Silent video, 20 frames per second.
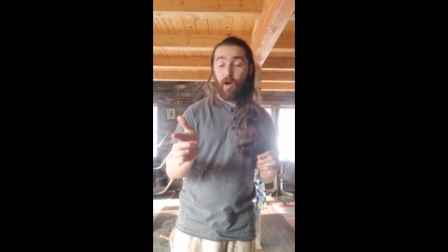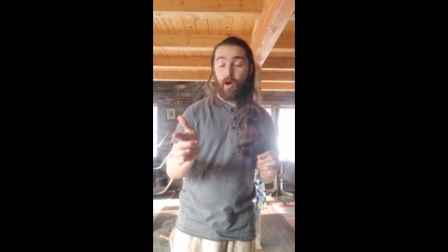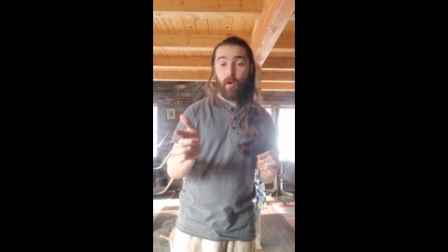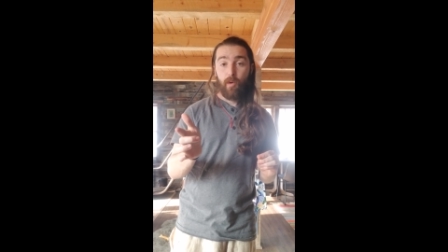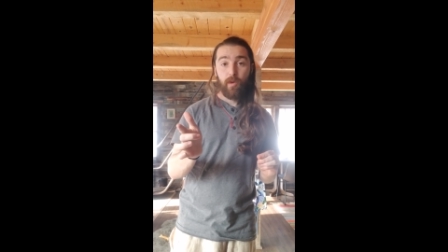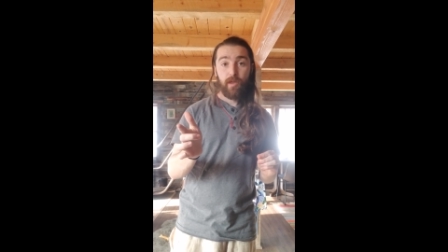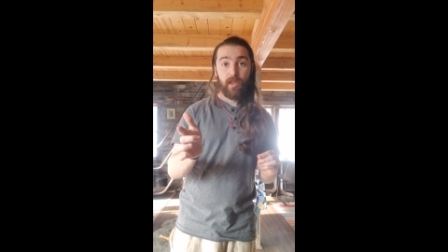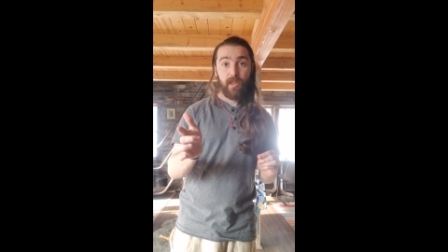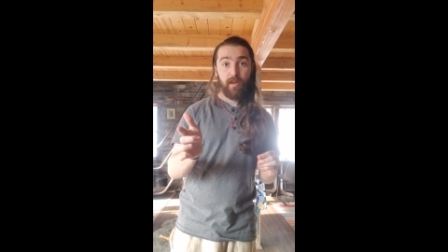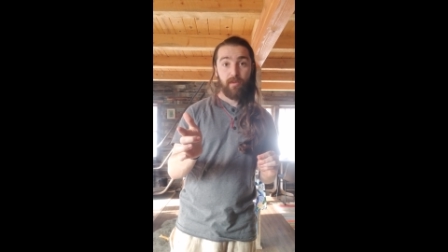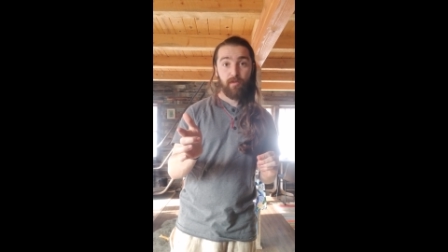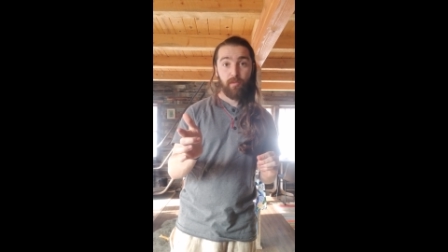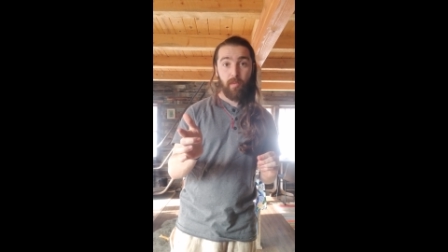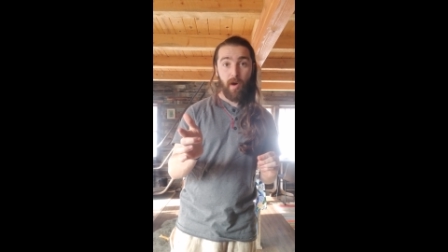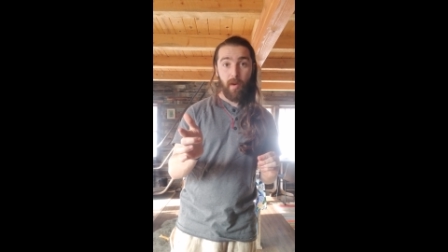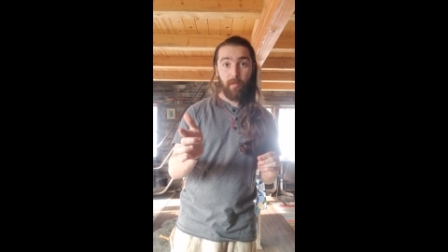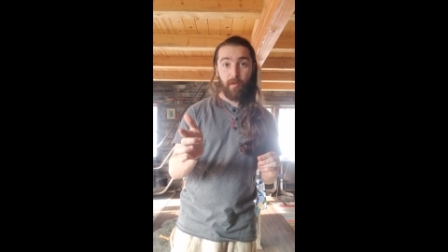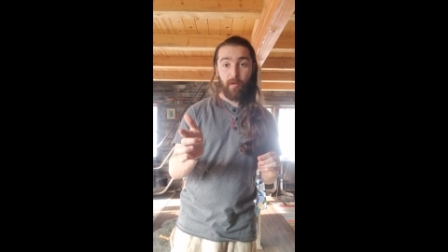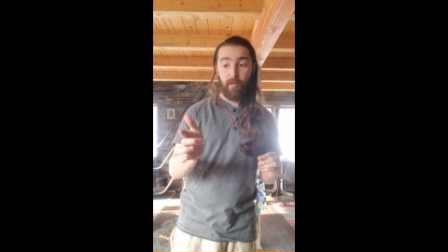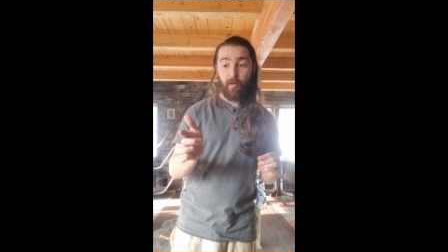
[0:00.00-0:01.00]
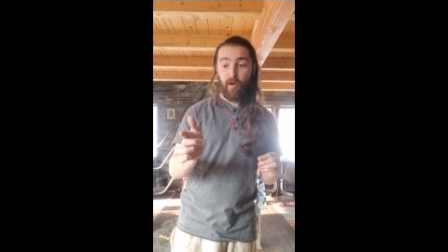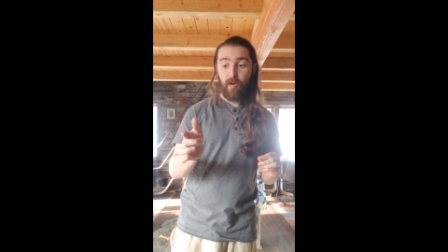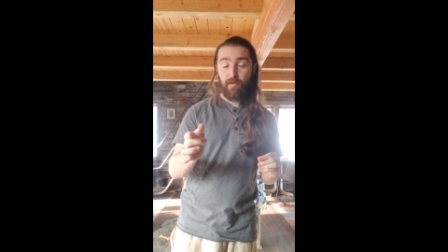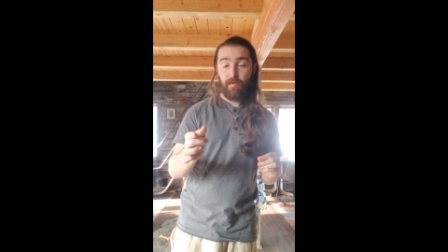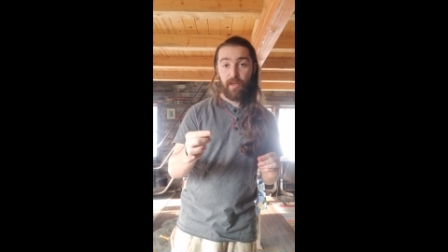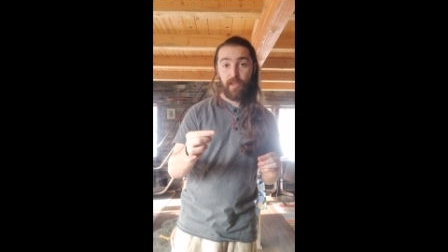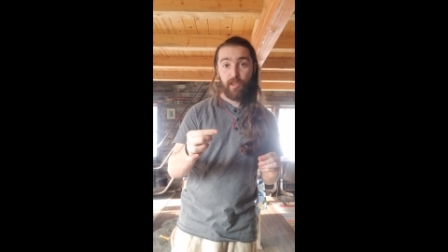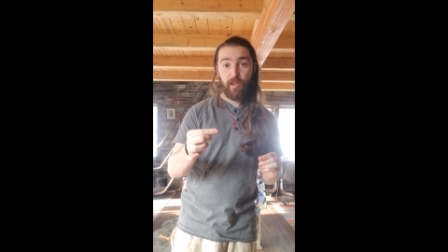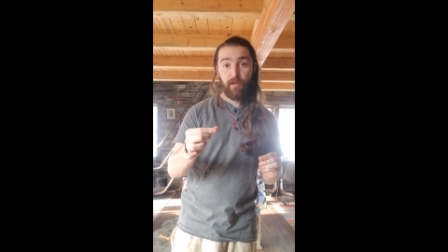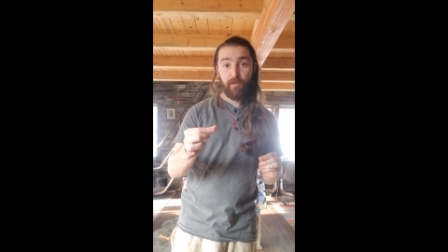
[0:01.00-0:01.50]
which gives proper
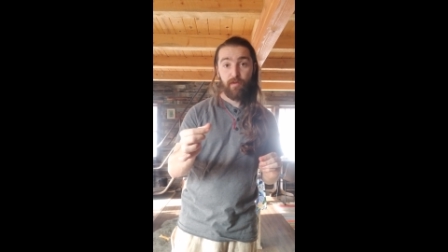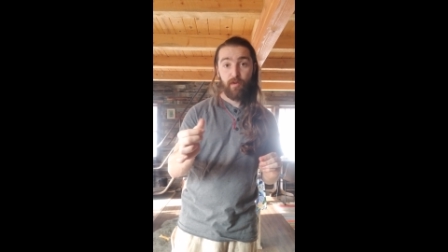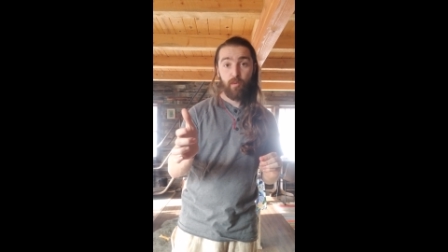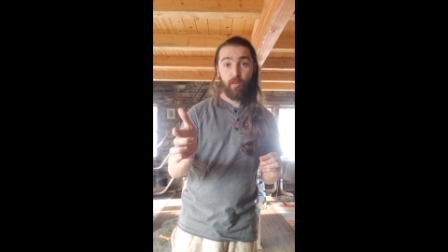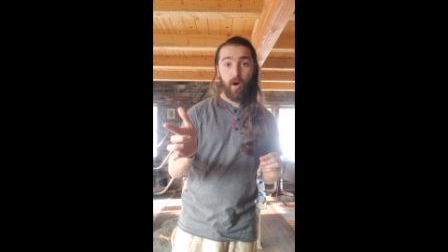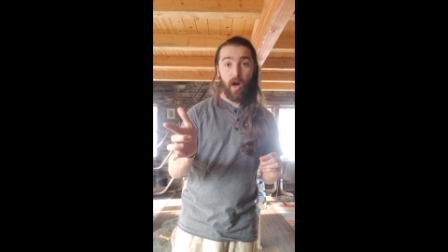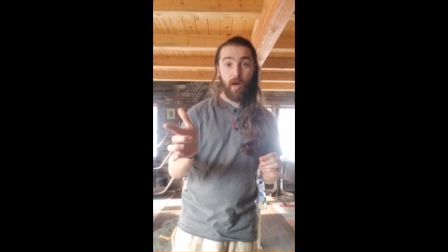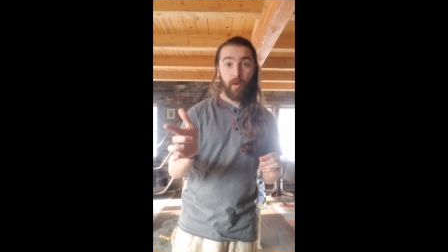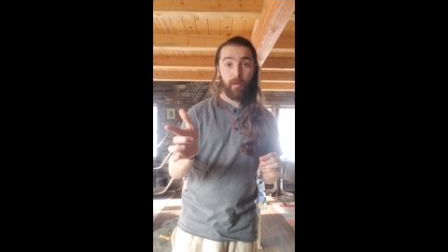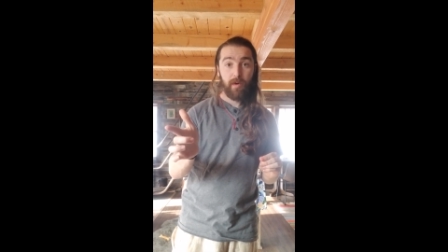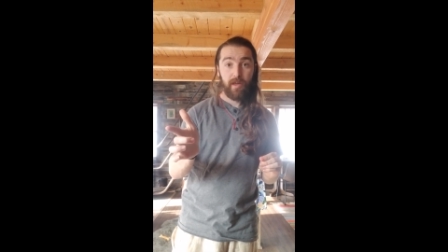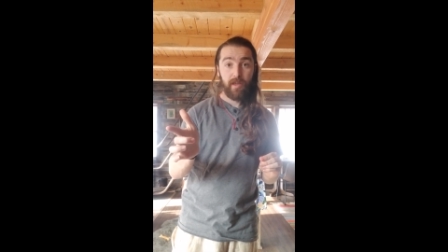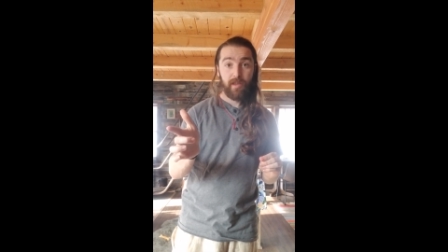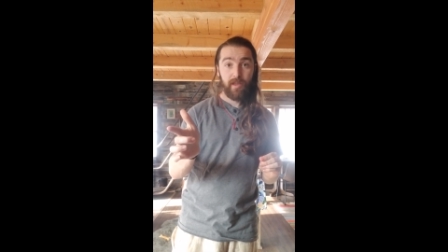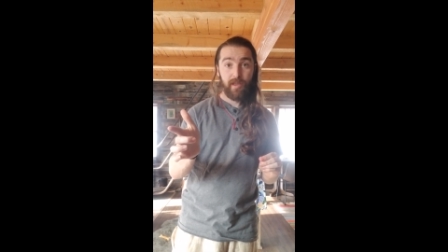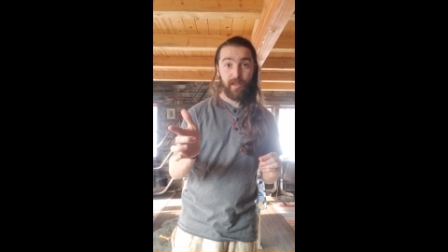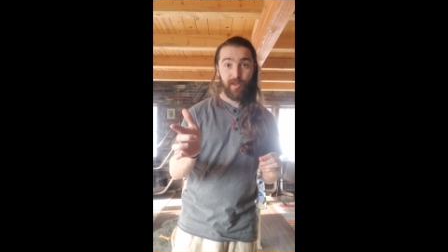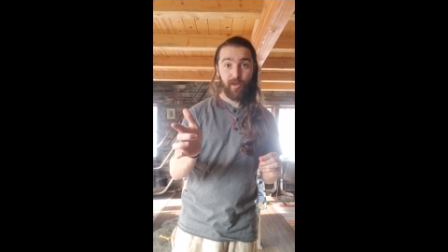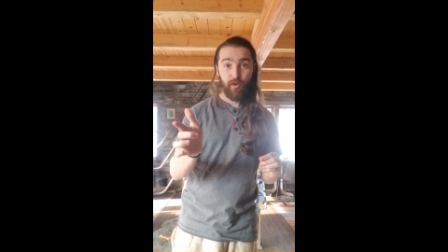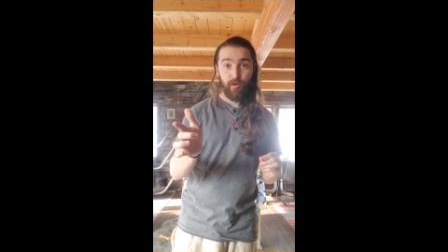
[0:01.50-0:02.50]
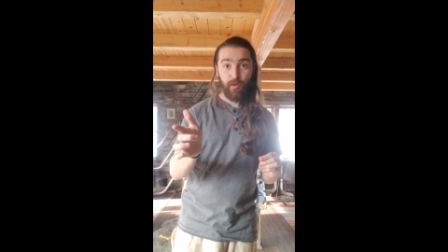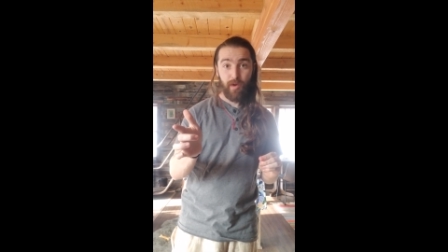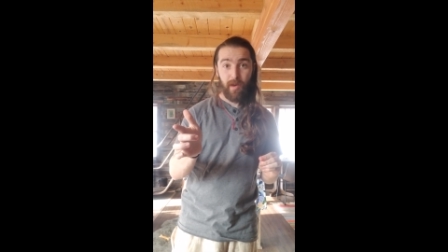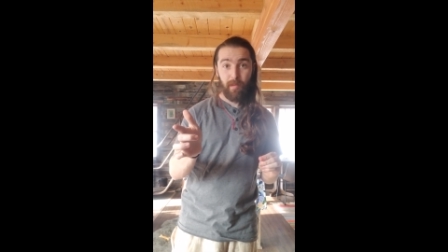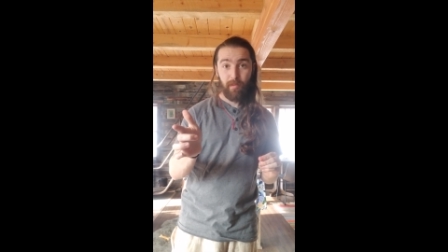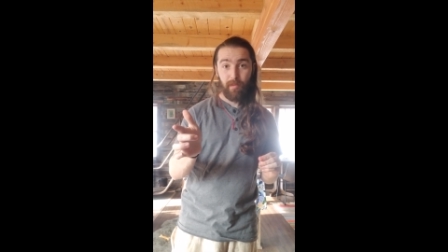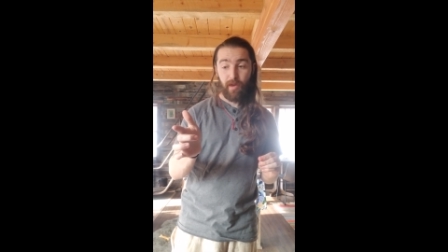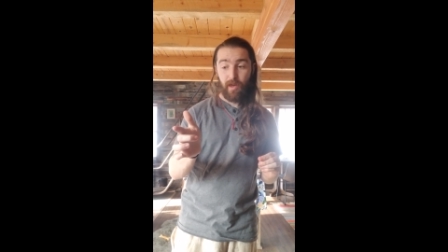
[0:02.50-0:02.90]
motivation for why we're in this grip.